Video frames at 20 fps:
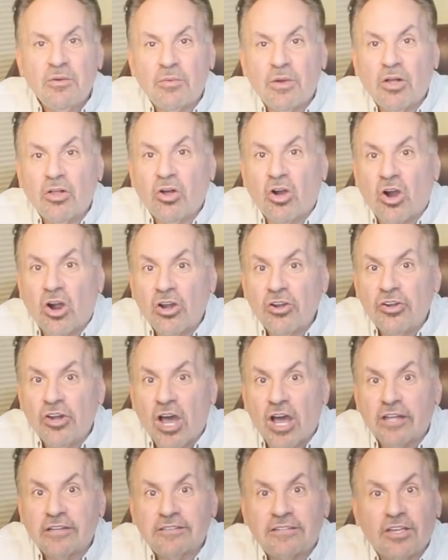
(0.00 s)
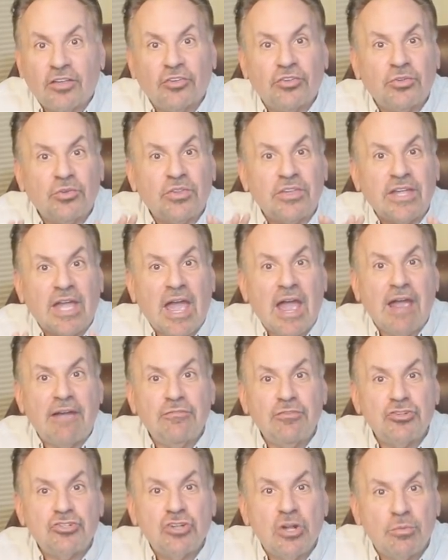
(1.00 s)
Well, R naught tells you the
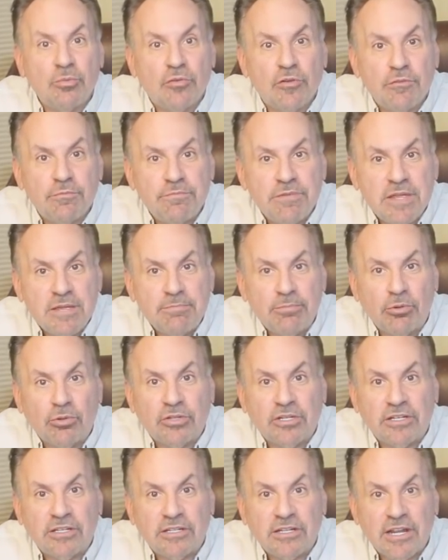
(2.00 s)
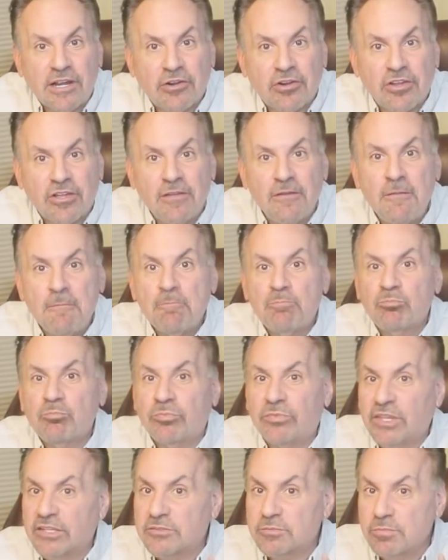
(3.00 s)
average number of people in an area
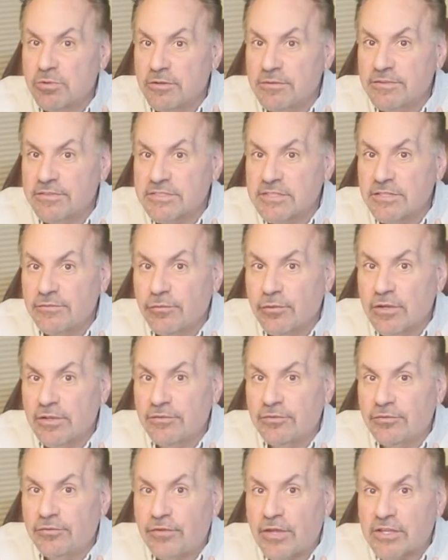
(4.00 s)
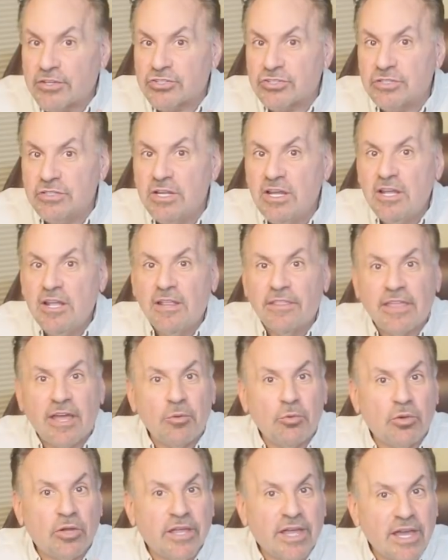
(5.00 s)
that's previously free of infection
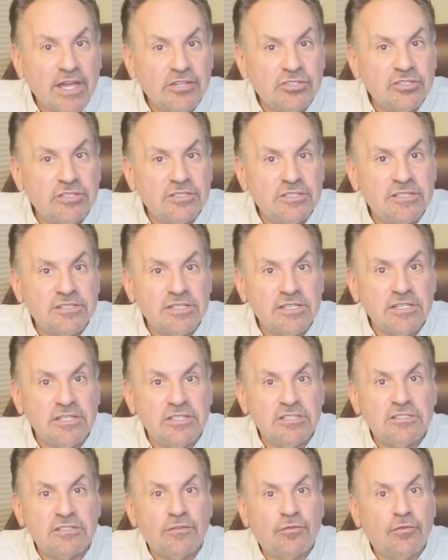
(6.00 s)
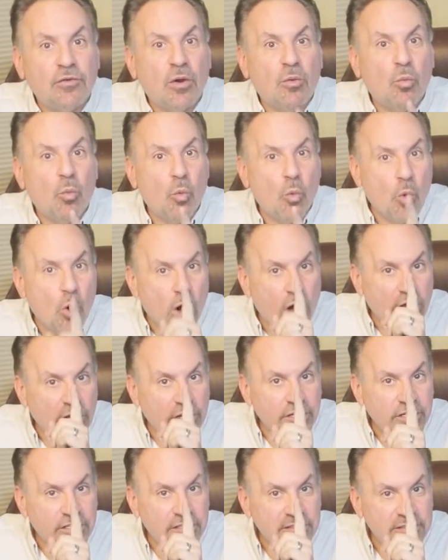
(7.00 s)
that will catch a disease from
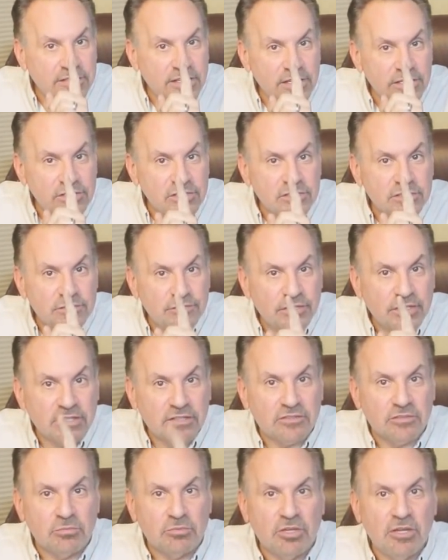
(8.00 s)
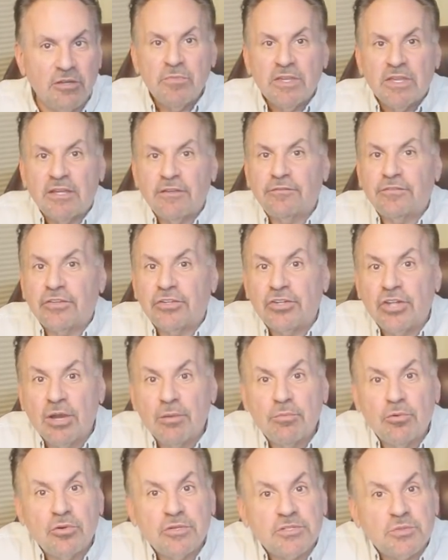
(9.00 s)
one contagious victim. If the
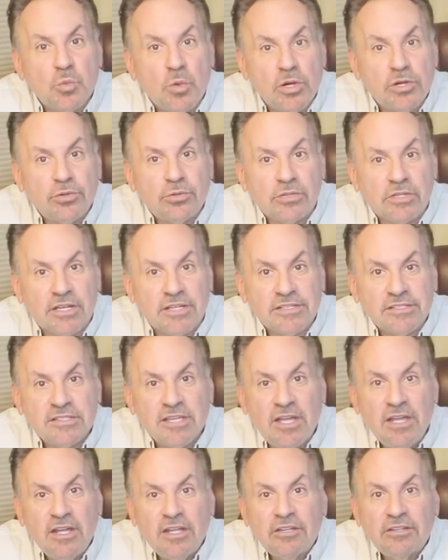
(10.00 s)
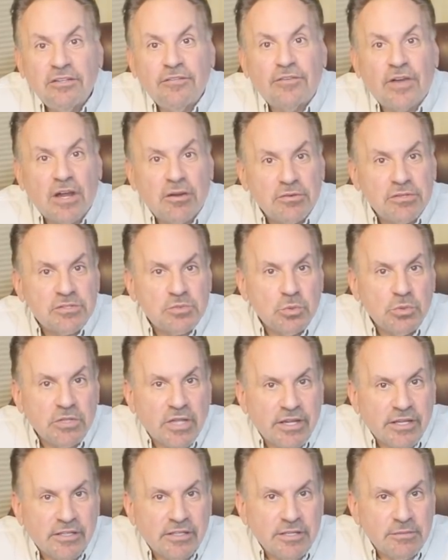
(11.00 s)
number is one or less, the virus will
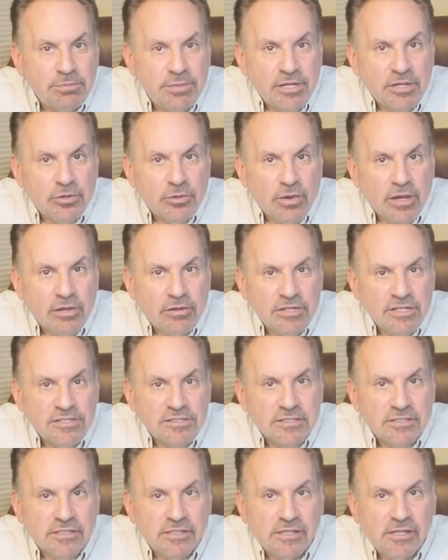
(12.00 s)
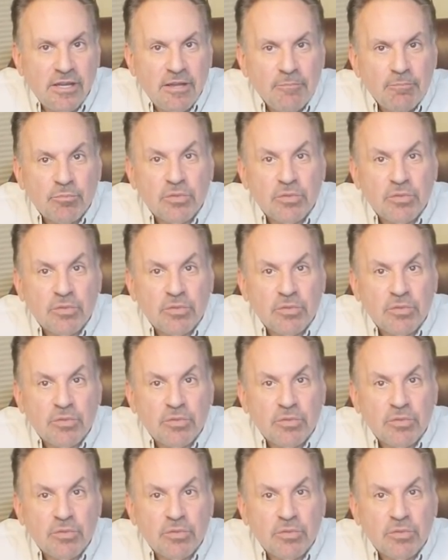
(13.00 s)
likely peter out easily.